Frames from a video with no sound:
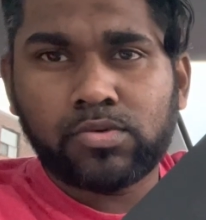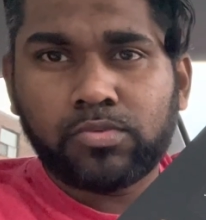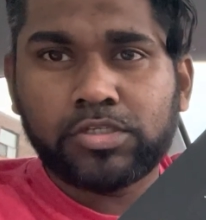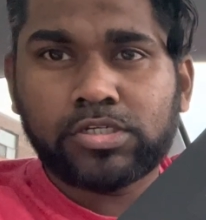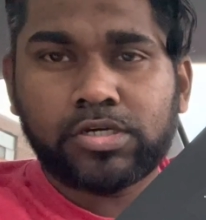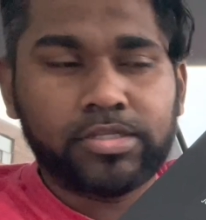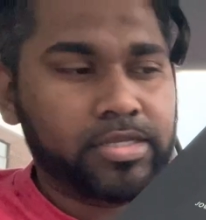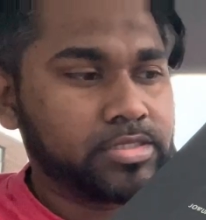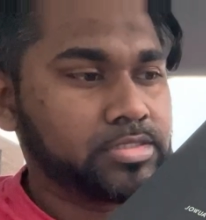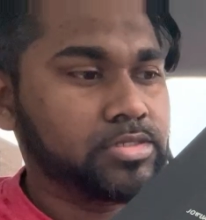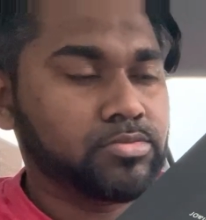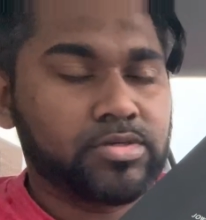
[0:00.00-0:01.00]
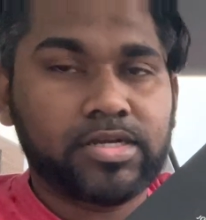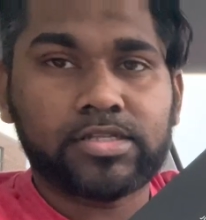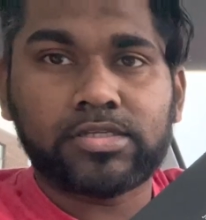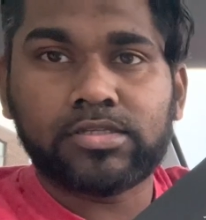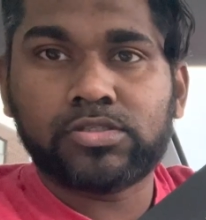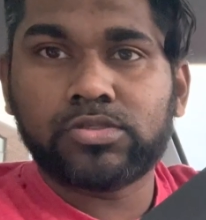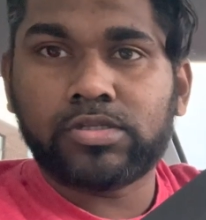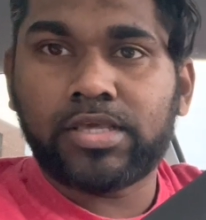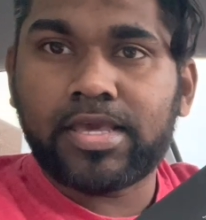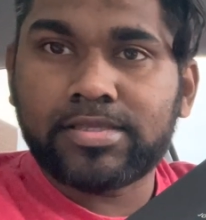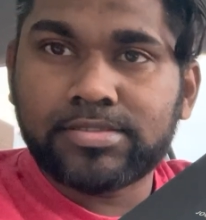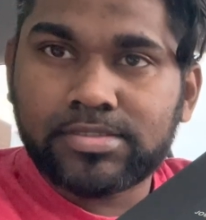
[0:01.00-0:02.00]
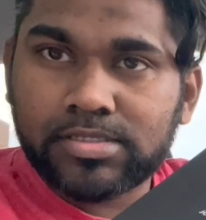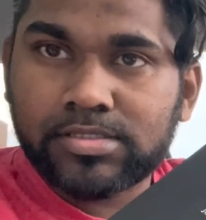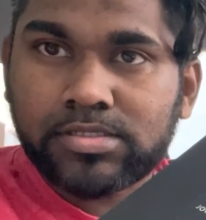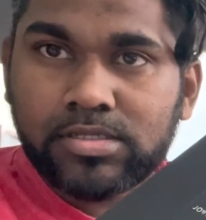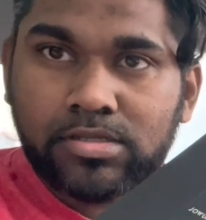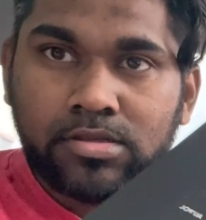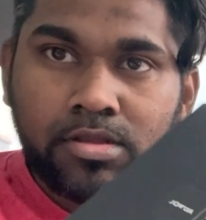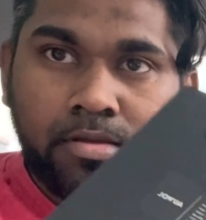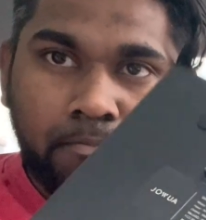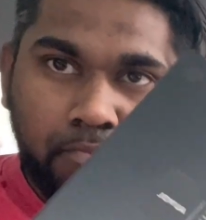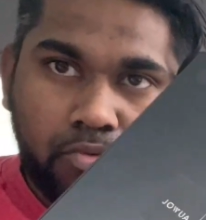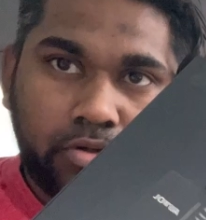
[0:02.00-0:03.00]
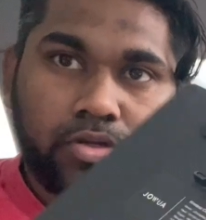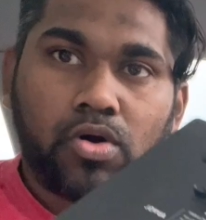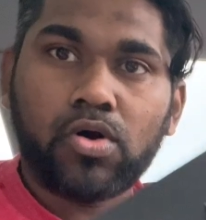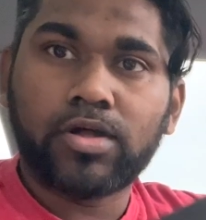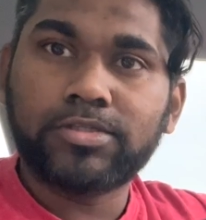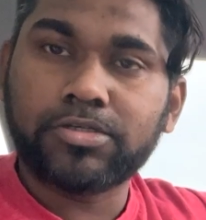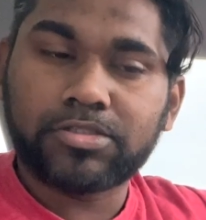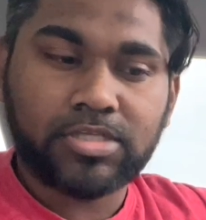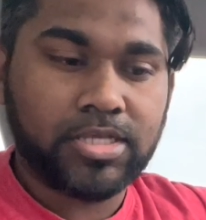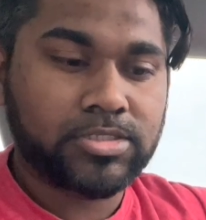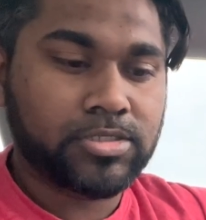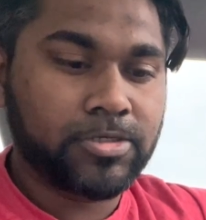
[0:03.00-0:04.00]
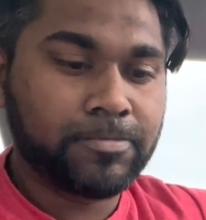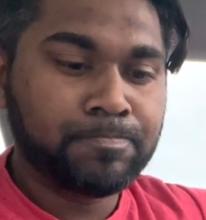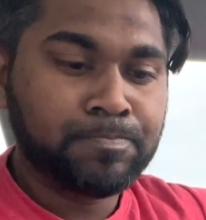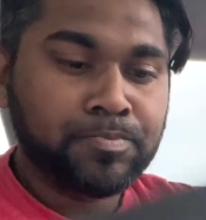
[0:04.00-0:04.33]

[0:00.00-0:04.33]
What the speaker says: which connects directly to the existing port on your Tesla.